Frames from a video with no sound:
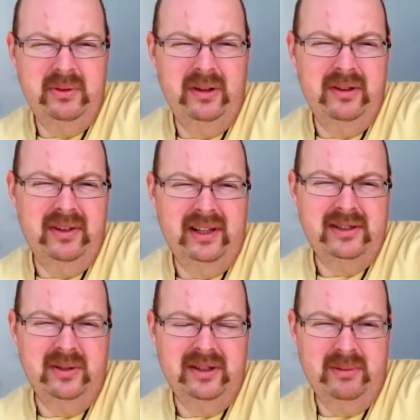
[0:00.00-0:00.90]
a few other
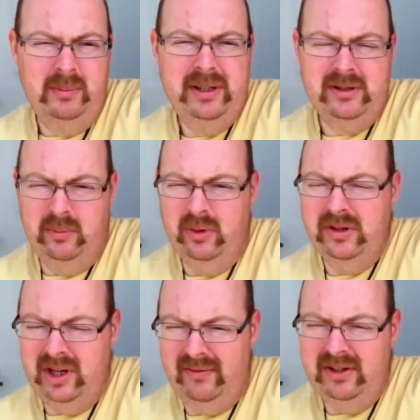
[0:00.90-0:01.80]
things. So there will be some
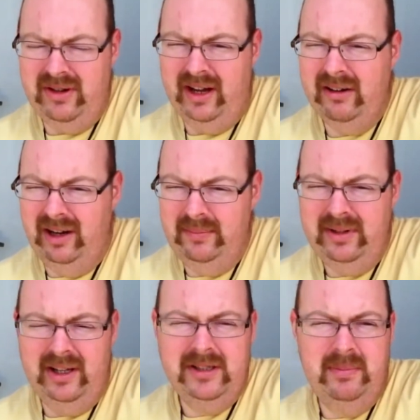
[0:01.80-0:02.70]
more Chevy Tracker
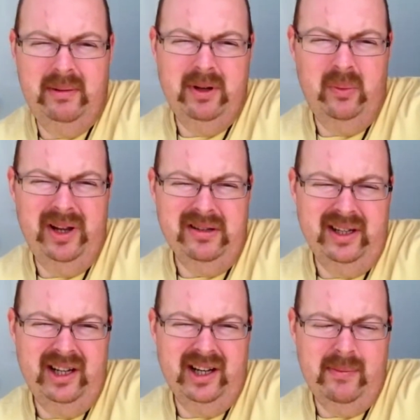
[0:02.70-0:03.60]
updates, but I'm going to wait
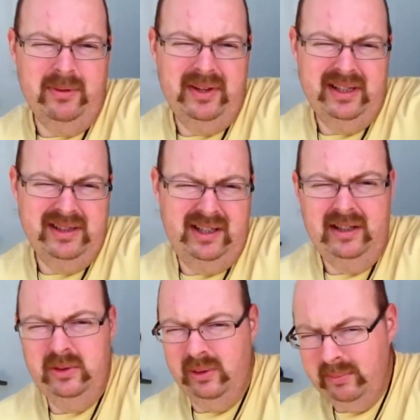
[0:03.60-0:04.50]
till I get a couple things in
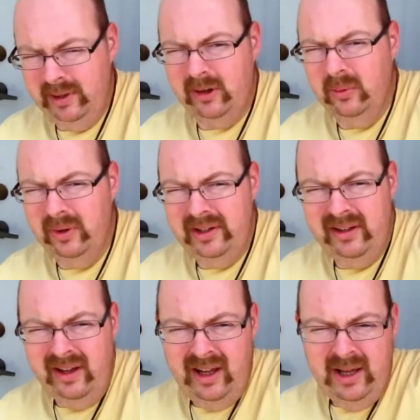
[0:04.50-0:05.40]
and then do a bigger
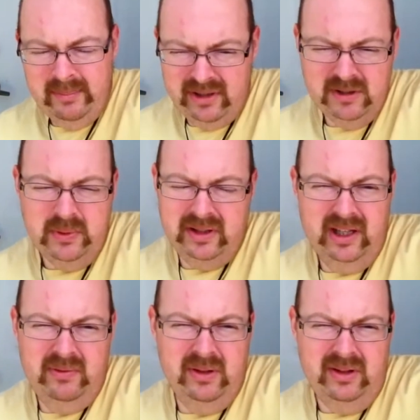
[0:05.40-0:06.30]
one. But just wanted
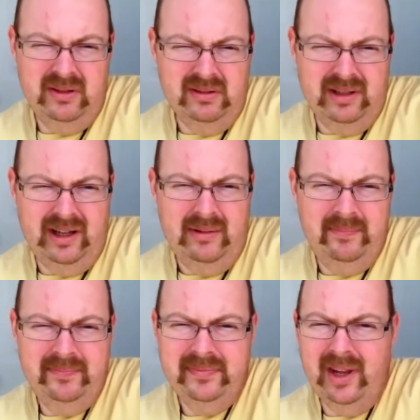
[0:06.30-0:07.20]
to give you a little uh,
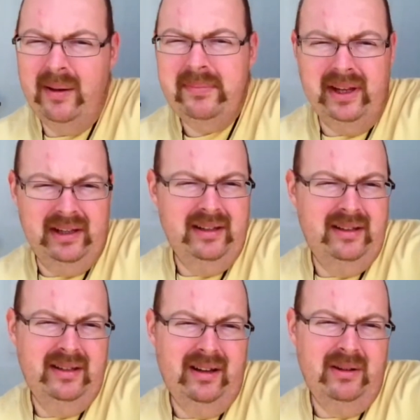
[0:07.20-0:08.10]
update
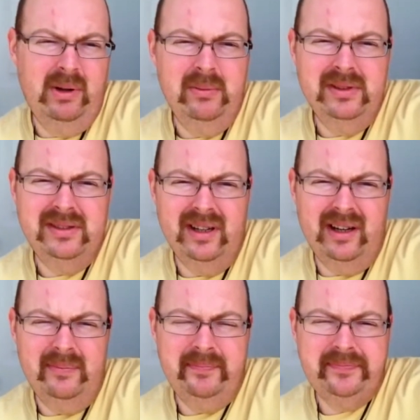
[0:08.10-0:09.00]
on what was.
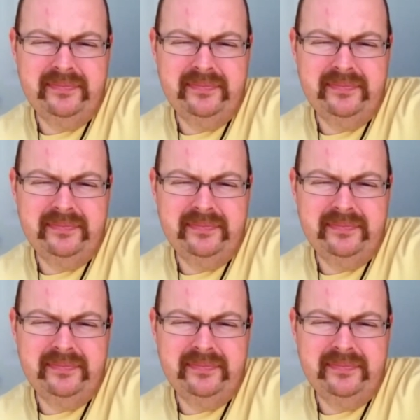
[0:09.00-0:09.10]
Uh,